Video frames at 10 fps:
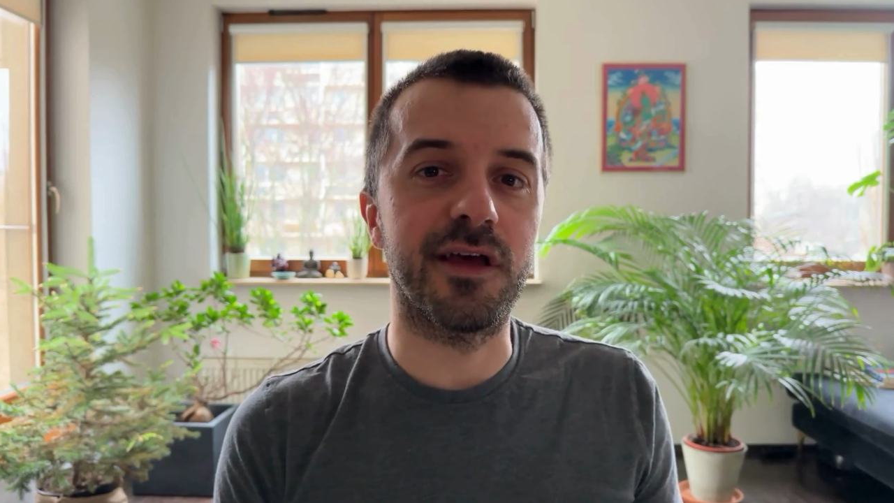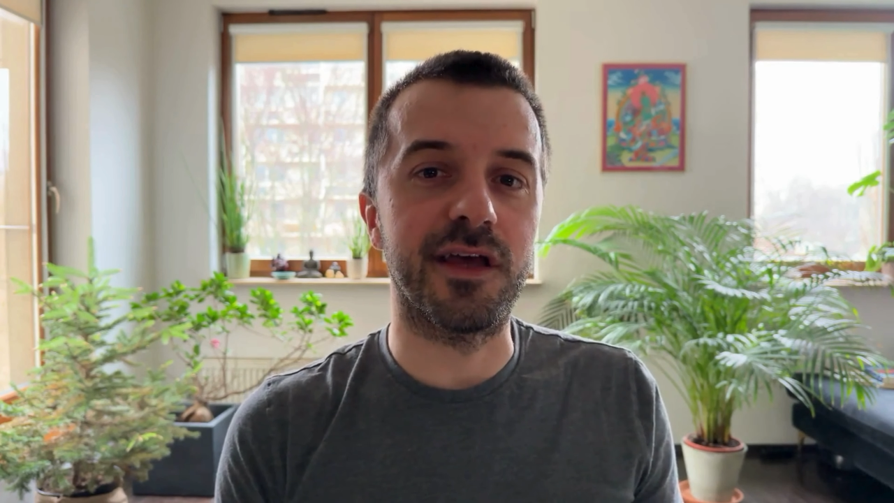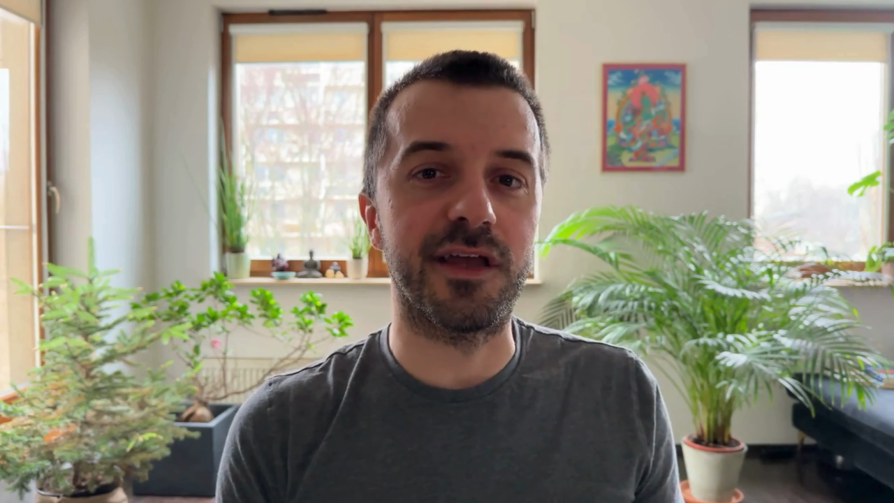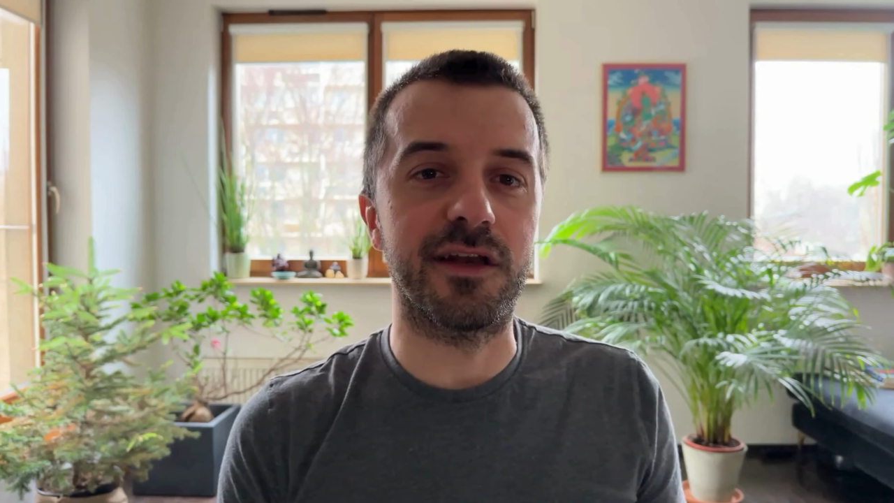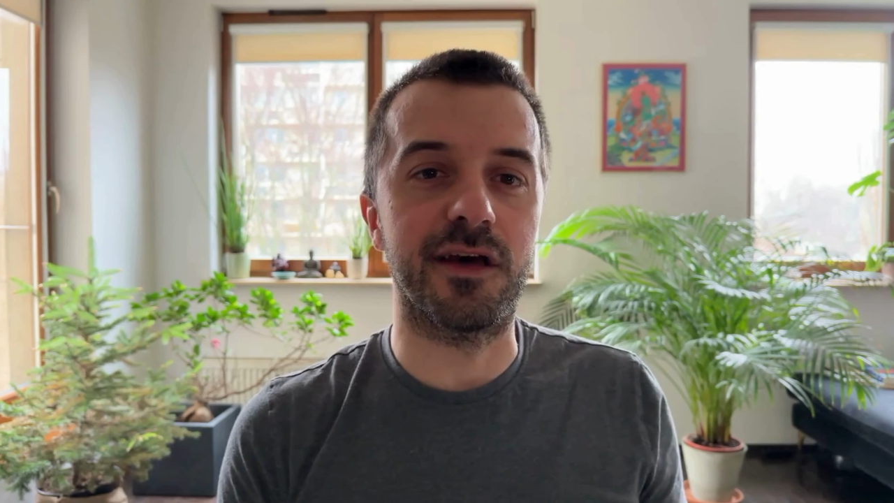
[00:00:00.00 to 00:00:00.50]

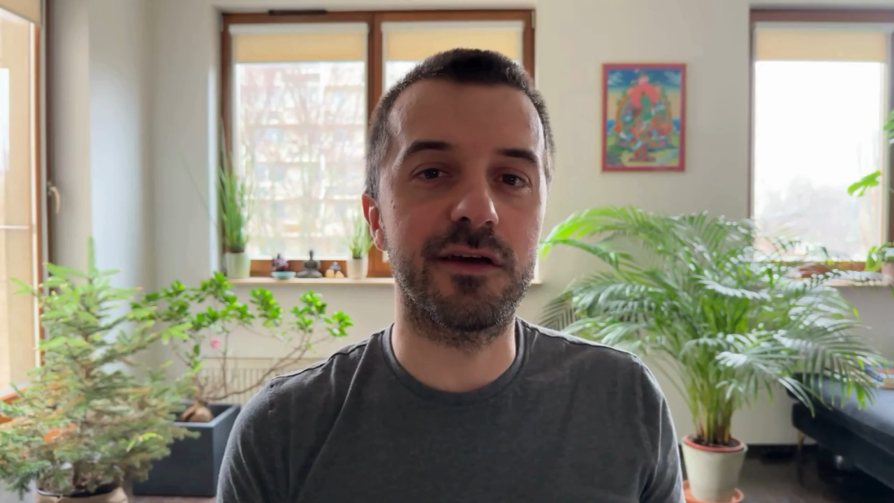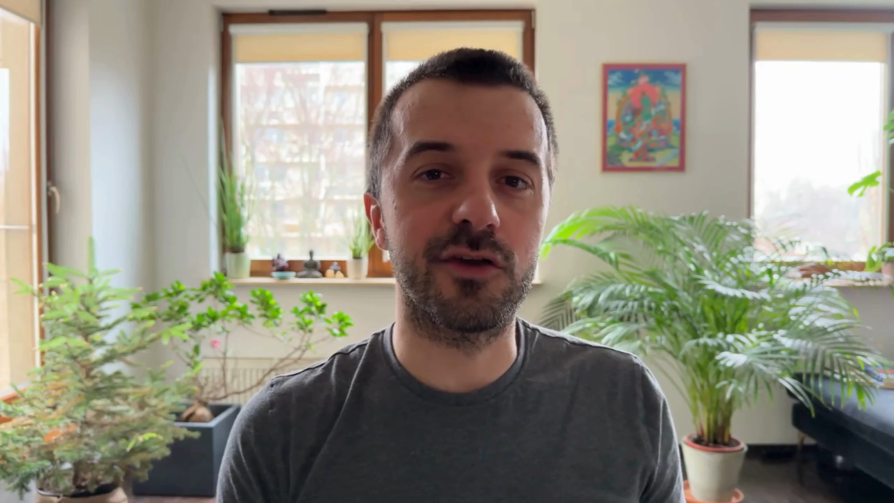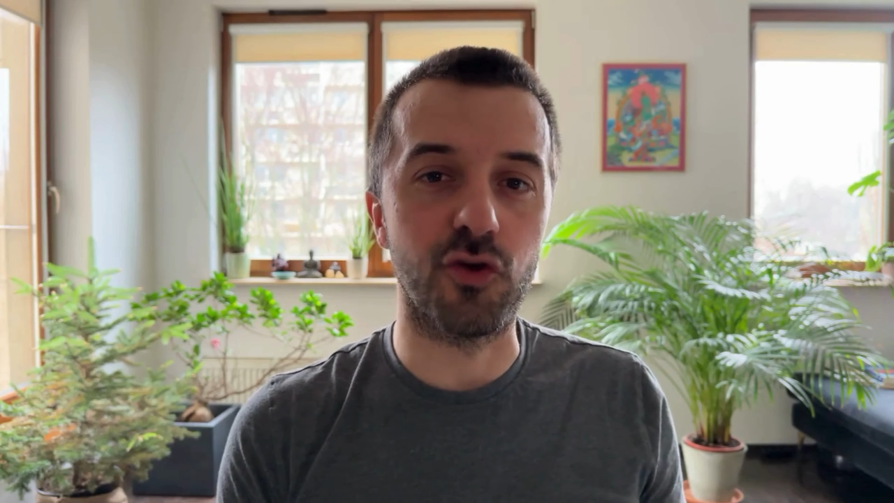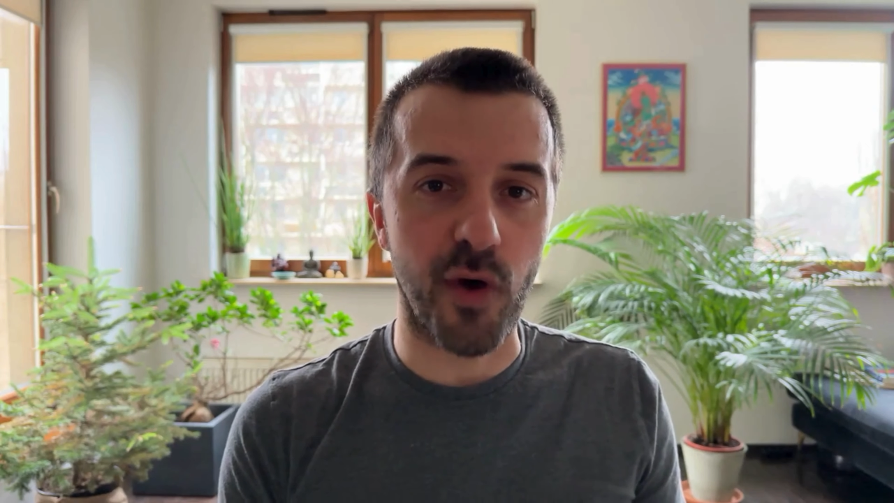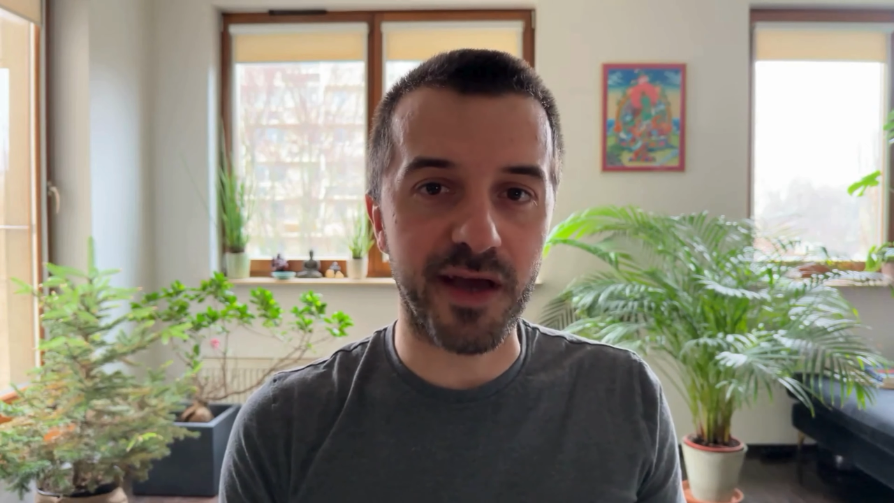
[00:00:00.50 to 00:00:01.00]
in
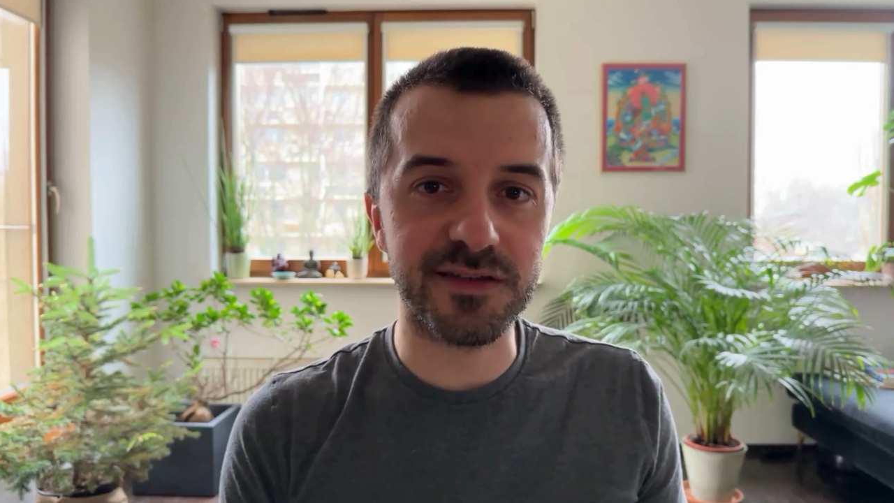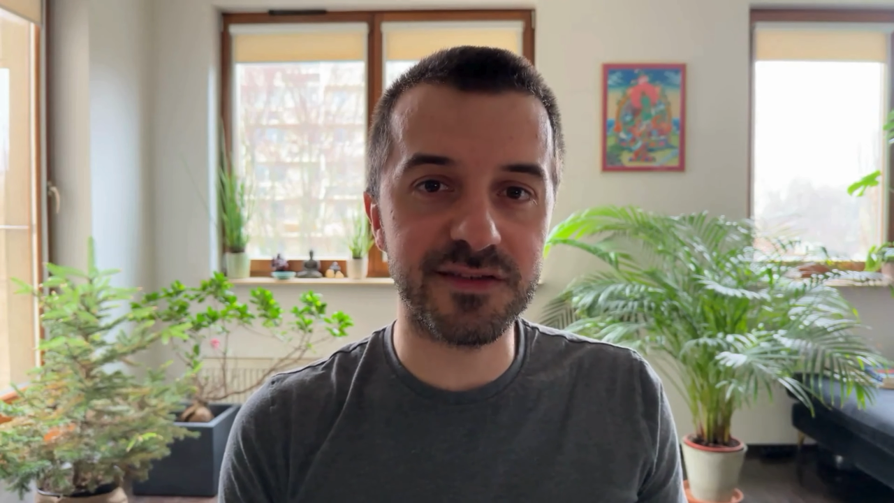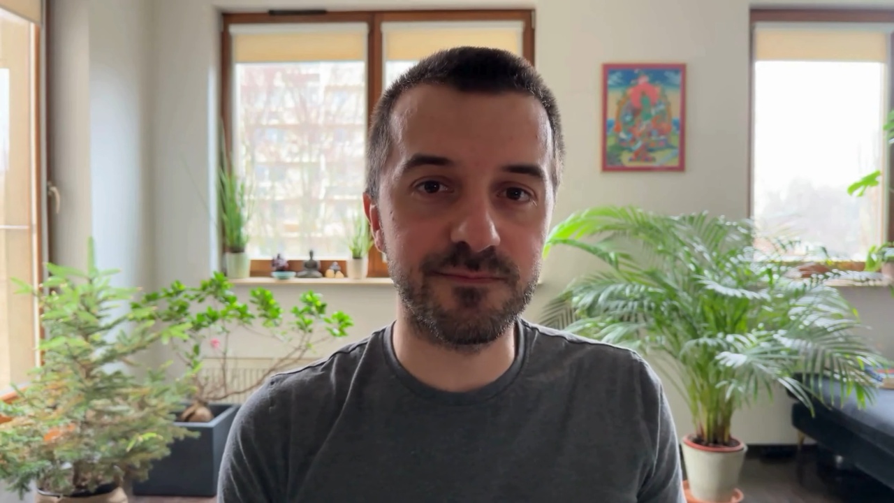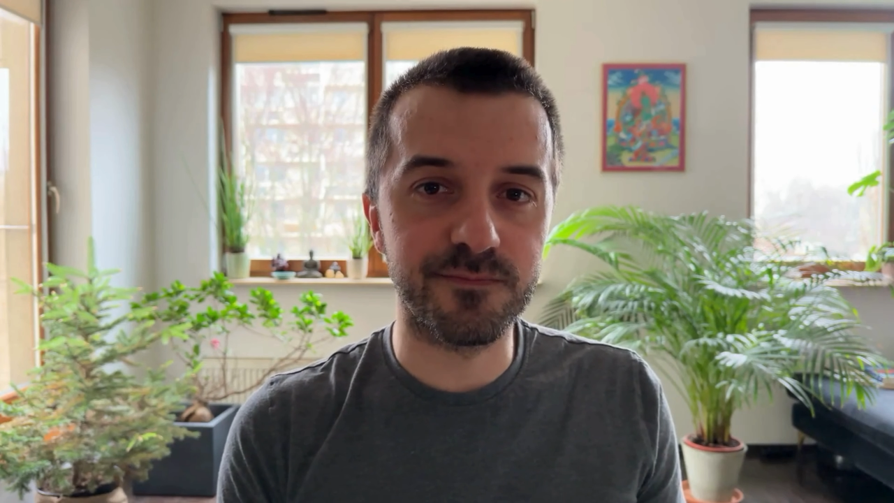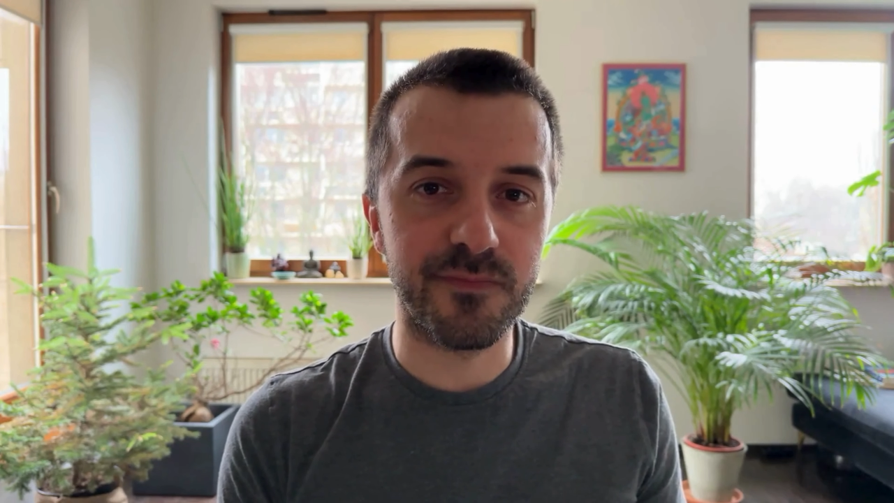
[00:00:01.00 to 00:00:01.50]
UX.